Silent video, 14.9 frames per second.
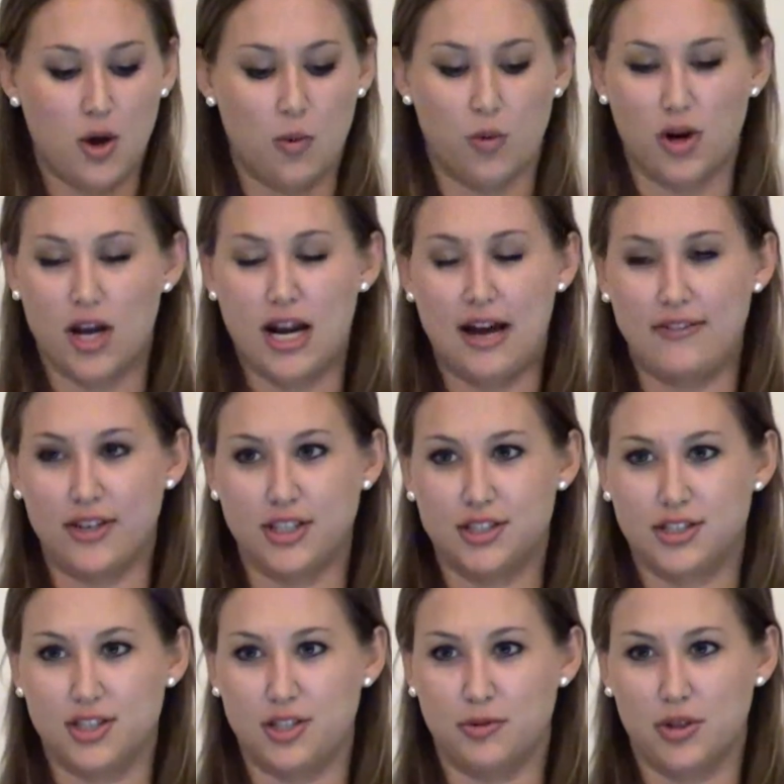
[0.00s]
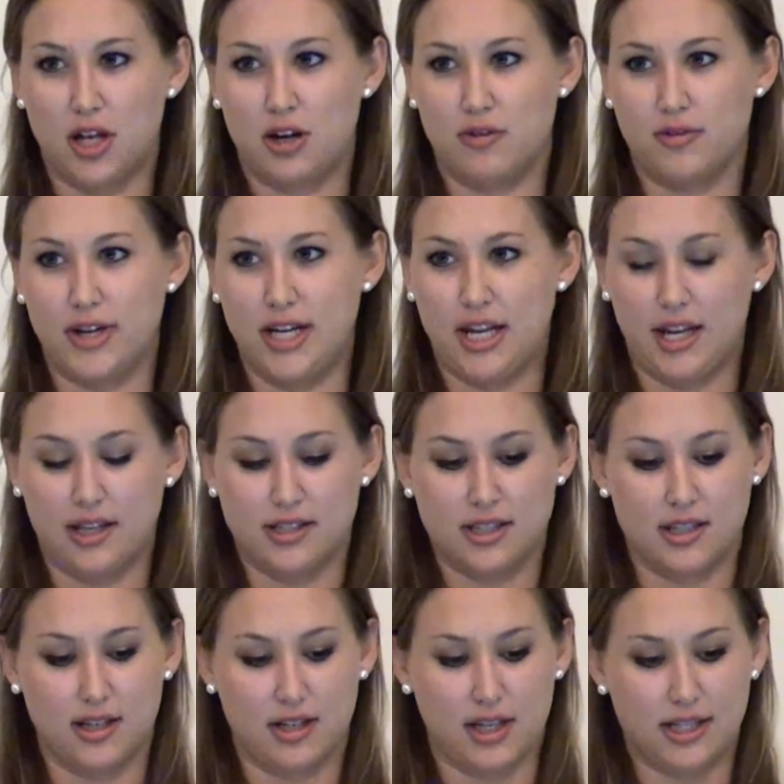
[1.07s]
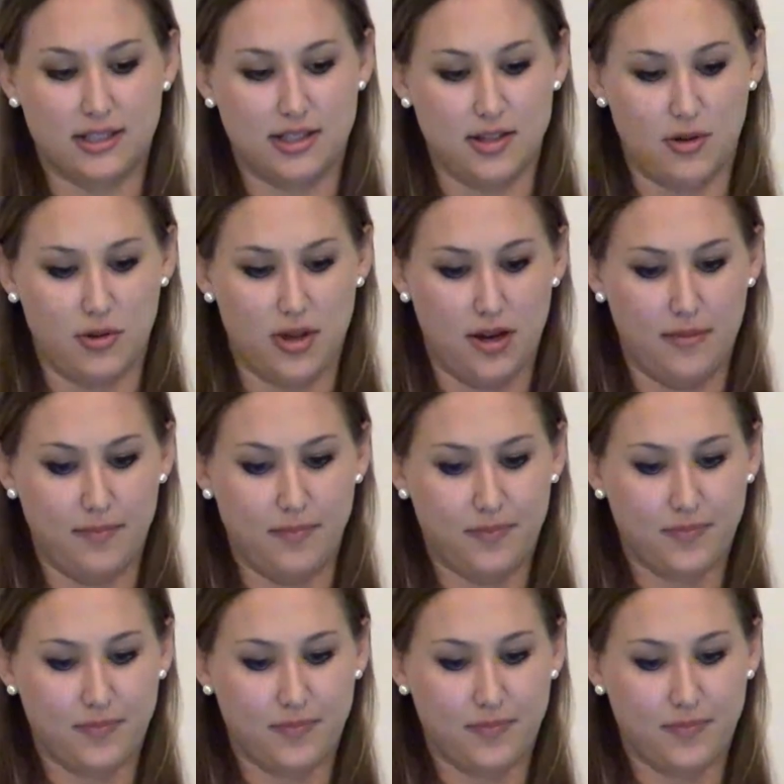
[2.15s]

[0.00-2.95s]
we're not having to do a lot of reading to get to know them.